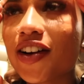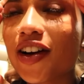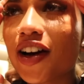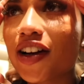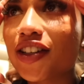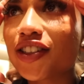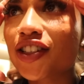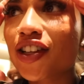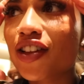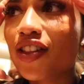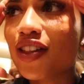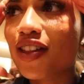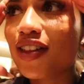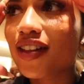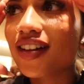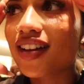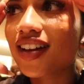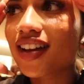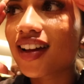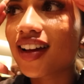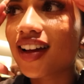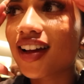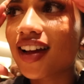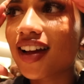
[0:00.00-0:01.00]
I just...
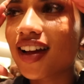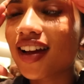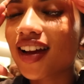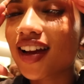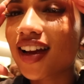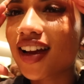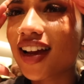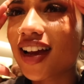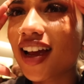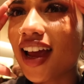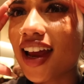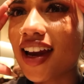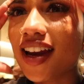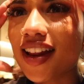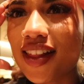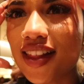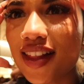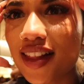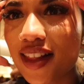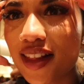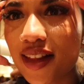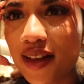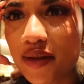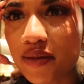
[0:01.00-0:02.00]
It
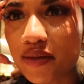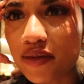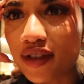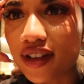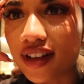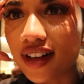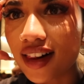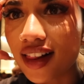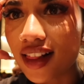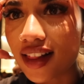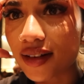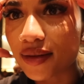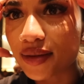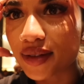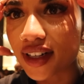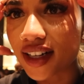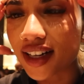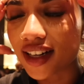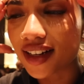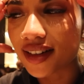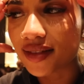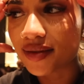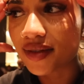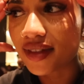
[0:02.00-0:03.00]
doesn't seem real
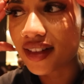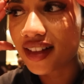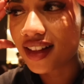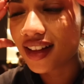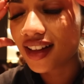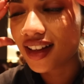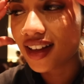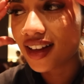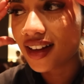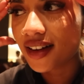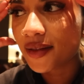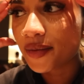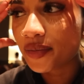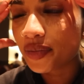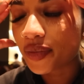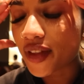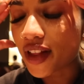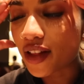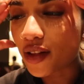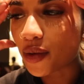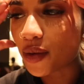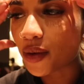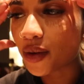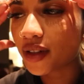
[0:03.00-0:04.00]
sometimes.
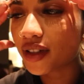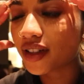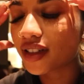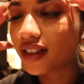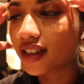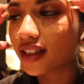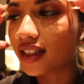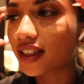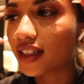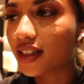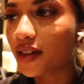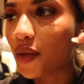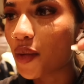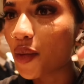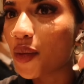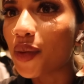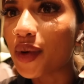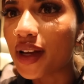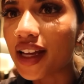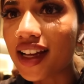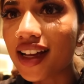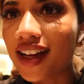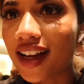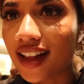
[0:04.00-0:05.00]
This whole like,
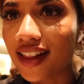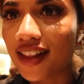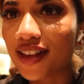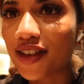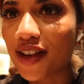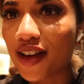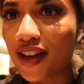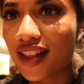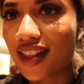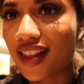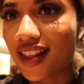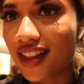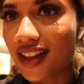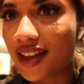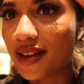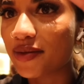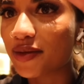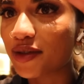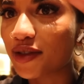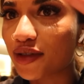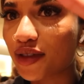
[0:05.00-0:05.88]
week has not seemed